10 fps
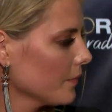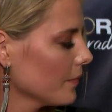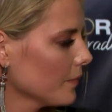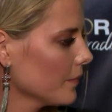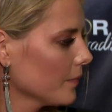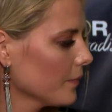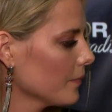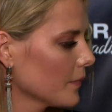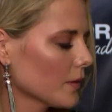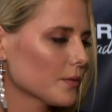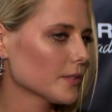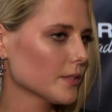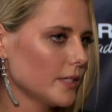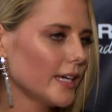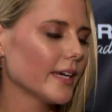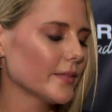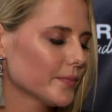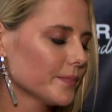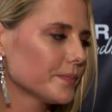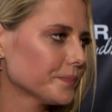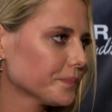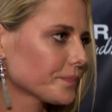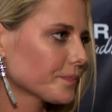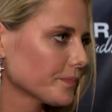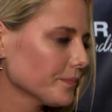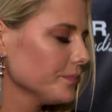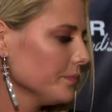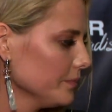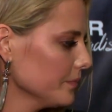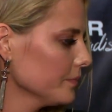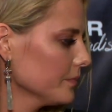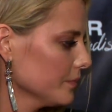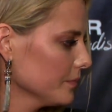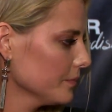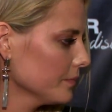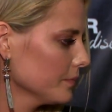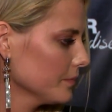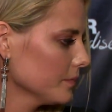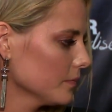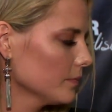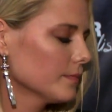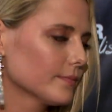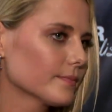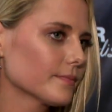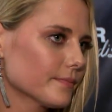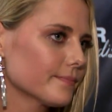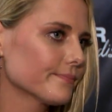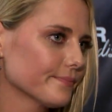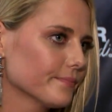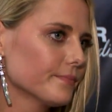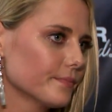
(not speaking)